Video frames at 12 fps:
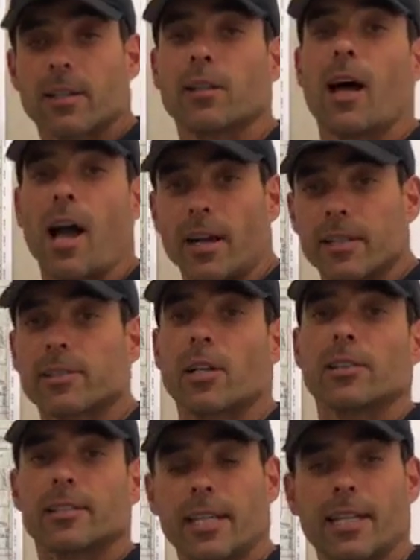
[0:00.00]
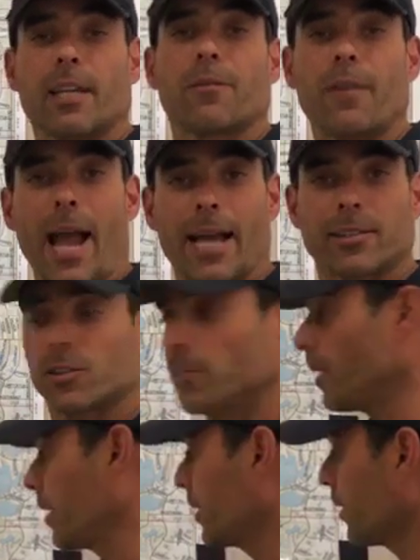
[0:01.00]
clock starts ticking faster,
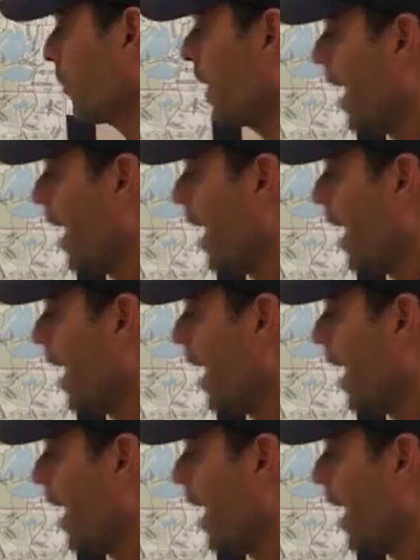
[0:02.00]
because if